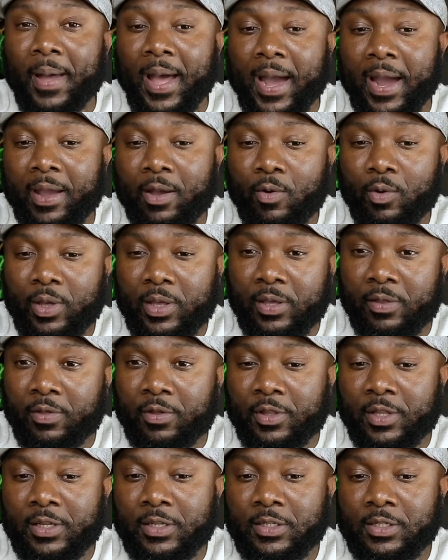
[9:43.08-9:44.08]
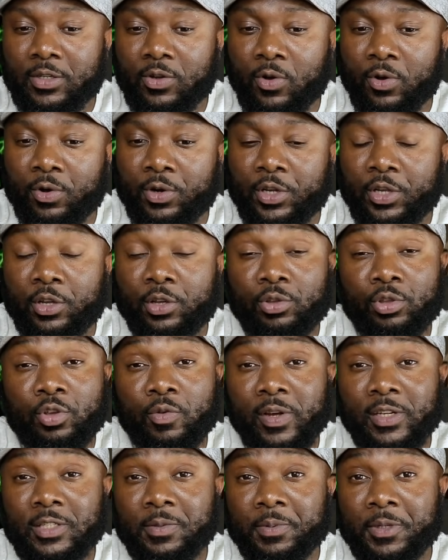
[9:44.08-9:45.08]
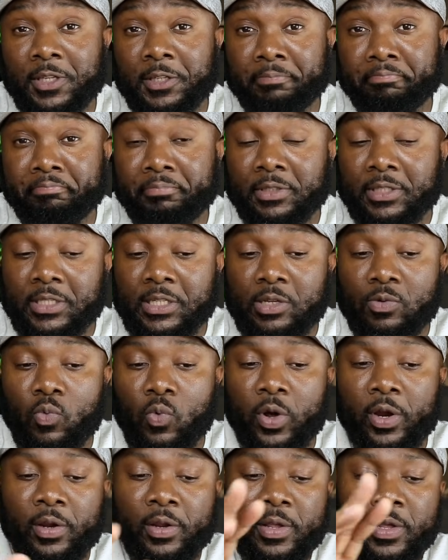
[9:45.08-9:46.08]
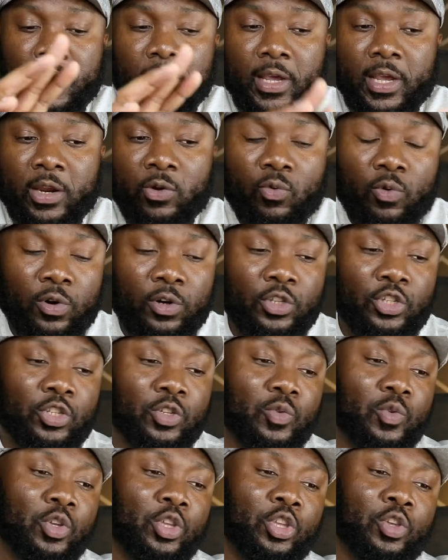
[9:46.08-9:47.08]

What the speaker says: buy either this or the USB-C one in order to